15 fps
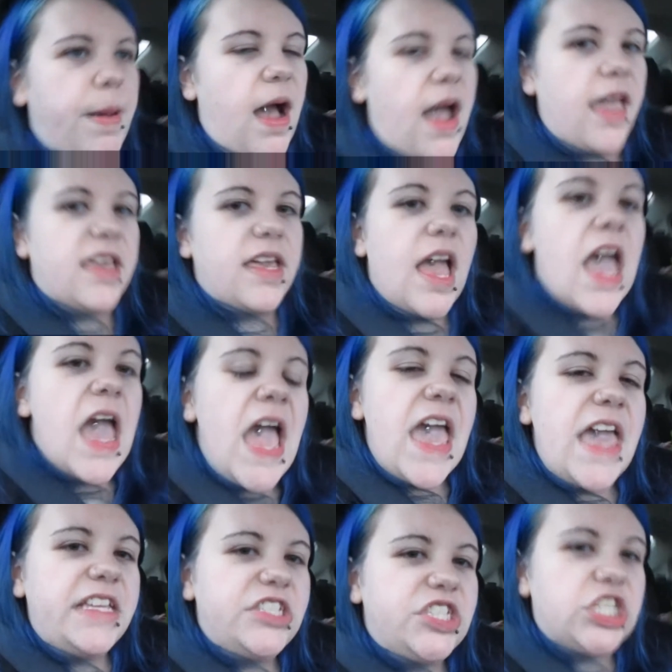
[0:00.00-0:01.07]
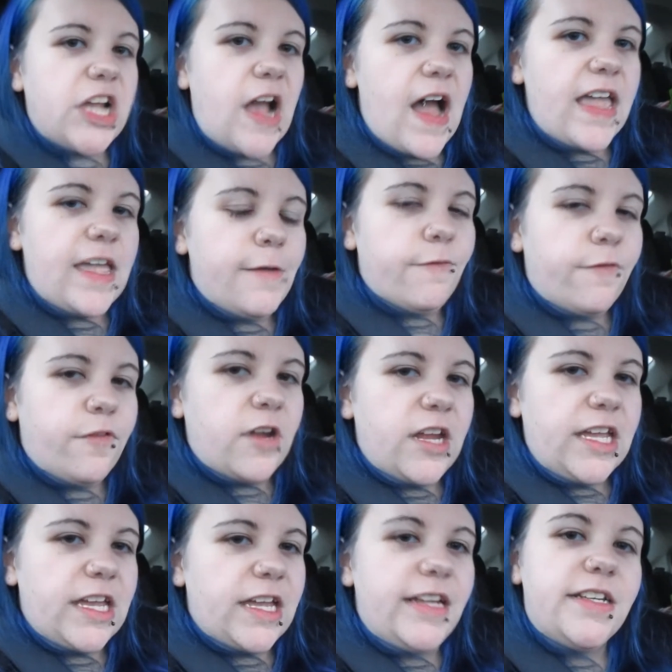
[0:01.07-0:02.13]
buying a giant
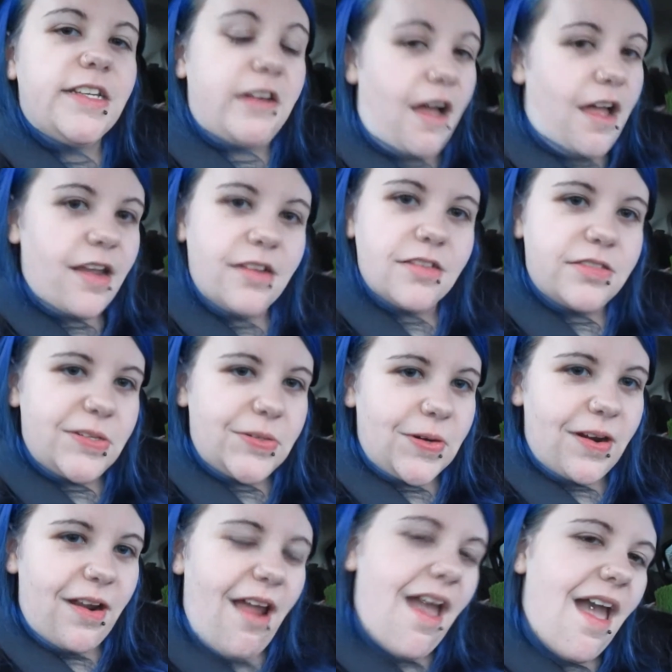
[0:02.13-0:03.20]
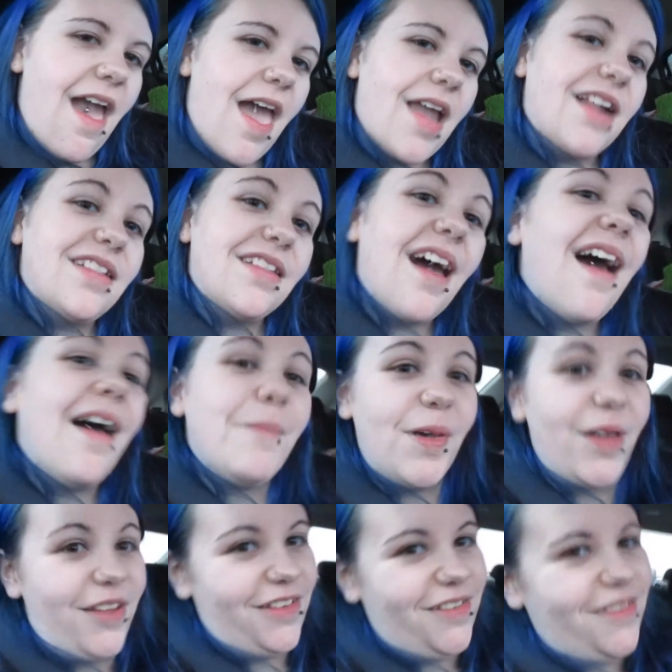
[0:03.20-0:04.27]
freaking dinosaur and a
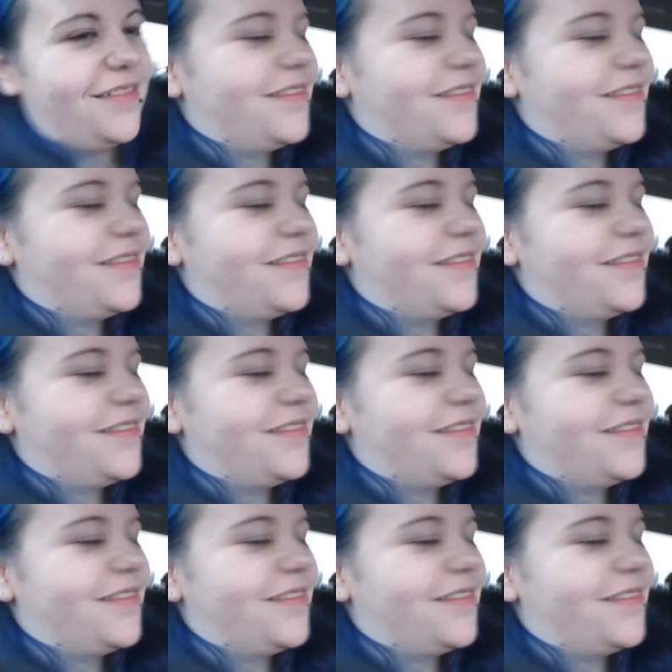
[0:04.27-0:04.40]
llama.